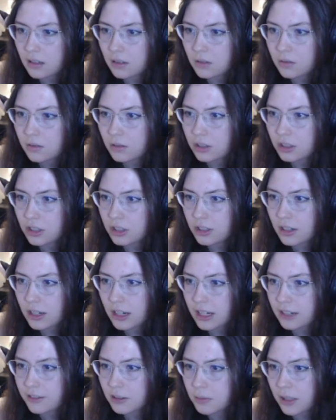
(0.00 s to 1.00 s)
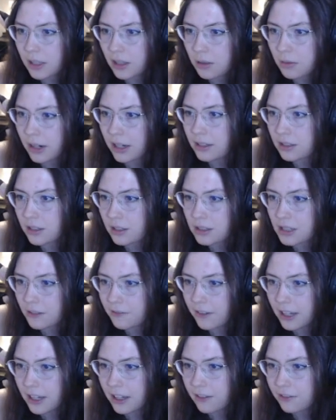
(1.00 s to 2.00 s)
which is kind of a big threat, because
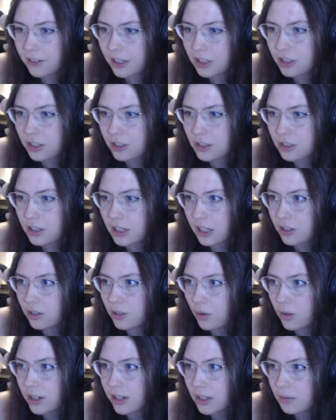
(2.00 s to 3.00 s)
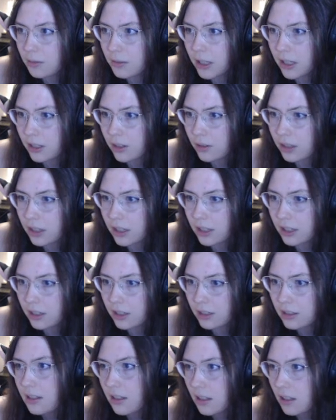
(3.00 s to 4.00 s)
if I just ignore him and I go
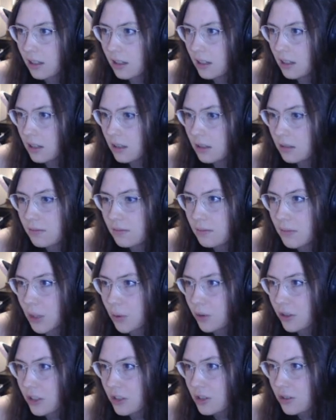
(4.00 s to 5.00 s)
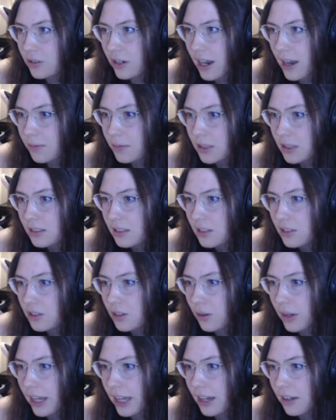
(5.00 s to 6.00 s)
here, my rook is trapped, so
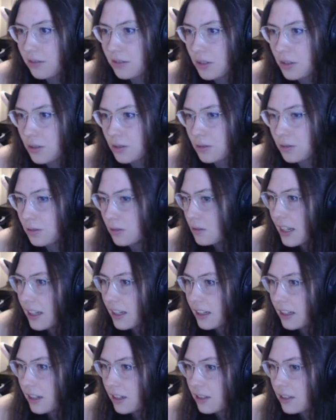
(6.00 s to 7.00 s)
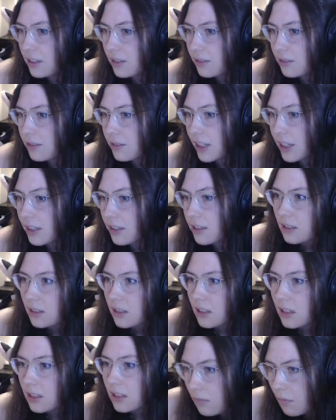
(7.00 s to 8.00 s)
I have to, I don't know, like,
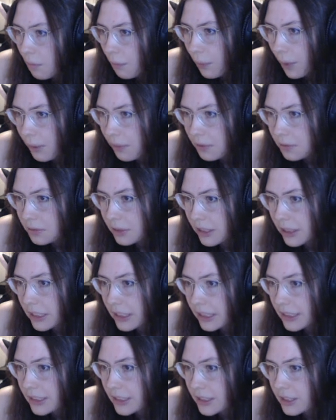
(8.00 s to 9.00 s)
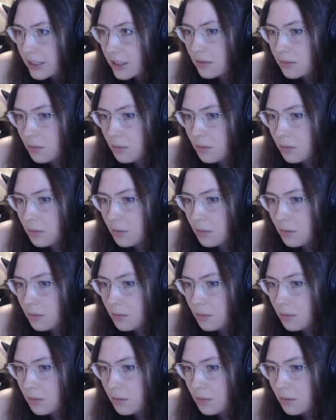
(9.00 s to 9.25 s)
probably this,